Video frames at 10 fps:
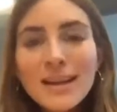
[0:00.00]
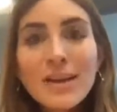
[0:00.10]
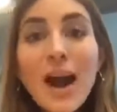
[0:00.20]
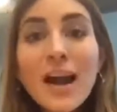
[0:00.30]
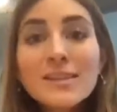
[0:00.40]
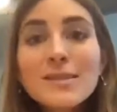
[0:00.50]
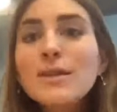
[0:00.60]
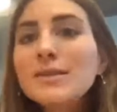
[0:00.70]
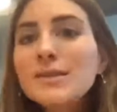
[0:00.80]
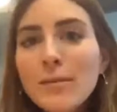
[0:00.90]
There has to be
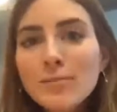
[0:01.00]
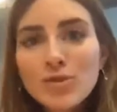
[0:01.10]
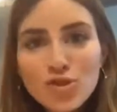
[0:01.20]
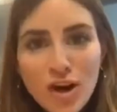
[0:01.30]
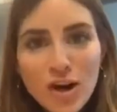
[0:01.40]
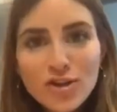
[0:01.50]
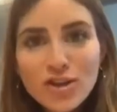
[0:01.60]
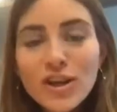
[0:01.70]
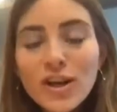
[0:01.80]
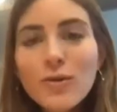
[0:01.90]
some
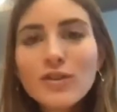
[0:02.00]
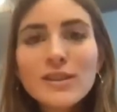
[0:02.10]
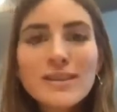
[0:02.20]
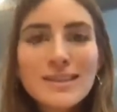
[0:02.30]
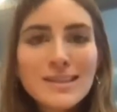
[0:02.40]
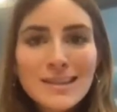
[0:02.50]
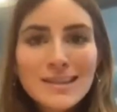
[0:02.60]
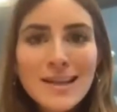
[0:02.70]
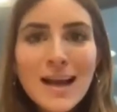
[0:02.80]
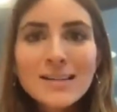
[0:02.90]
structure in order to see
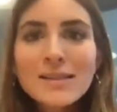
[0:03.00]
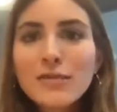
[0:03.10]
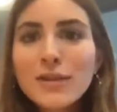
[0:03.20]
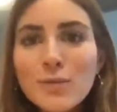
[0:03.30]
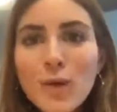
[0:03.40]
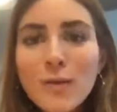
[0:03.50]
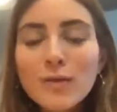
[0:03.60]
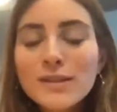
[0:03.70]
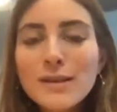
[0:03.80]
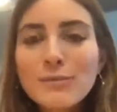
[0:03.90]
success. The reason why
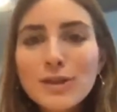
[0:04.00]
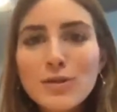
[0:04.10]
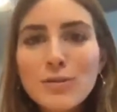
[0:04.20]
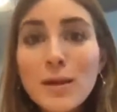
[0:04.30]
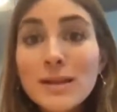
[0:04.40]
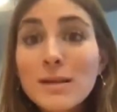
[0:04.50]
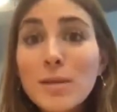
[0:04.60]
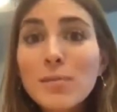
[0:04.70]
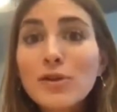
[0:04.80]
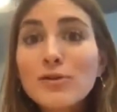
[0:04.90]
we're seeing with the 2B Mindset,
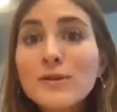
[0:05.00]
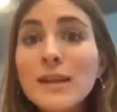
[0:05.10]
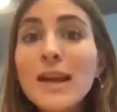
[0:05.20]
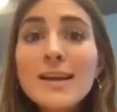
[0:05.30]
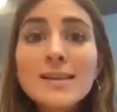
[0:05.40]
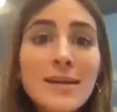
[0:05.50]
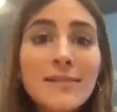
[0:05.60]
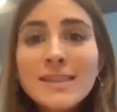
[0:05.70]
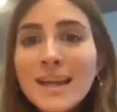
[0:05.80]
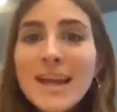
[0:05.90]
people are losing
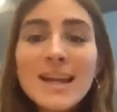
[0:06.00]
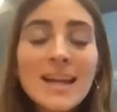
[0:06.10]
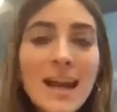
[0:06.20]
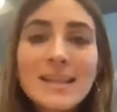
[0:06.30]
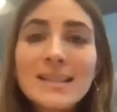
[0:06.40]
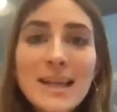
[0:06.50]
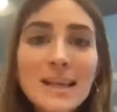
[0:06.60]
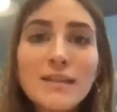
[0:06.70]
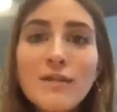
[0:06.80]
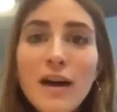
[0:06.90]
70, 80, 90,
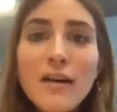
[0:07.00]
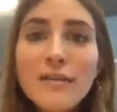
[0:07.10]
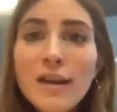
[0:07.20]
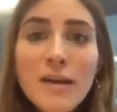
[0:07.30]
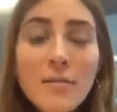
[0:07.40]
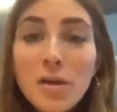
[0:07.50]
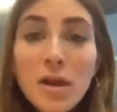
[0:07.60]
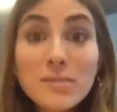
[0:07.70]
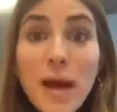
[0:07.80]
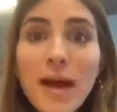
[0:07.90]
95
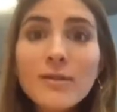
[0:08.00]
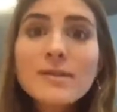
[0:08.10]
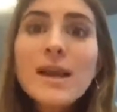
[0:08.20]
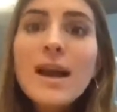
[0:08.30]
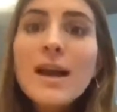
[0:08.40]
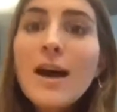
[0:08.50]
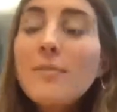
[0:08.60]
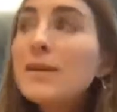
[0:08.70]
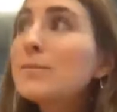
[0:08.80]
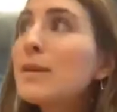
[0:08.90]
plus pounds
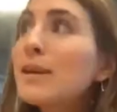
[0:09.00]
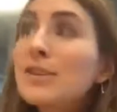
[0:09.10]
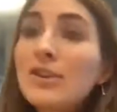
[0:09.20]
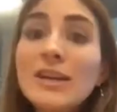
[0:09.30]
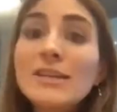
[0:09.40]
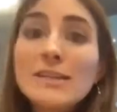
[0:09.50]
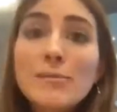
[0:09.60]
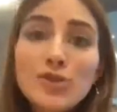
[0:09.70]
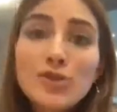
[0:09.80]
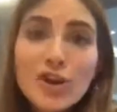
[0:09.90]
is because there is
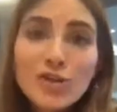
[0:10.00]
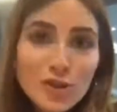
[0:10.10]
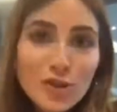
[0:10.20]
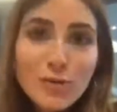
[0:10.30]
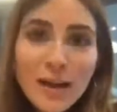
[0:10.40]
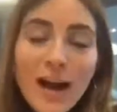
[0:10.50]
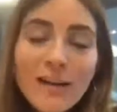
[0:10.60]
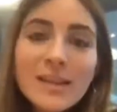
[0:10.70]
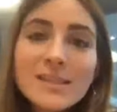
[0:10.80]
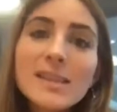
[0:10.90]
some structure to it,
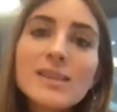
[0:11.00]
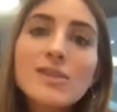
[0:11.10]
obviously.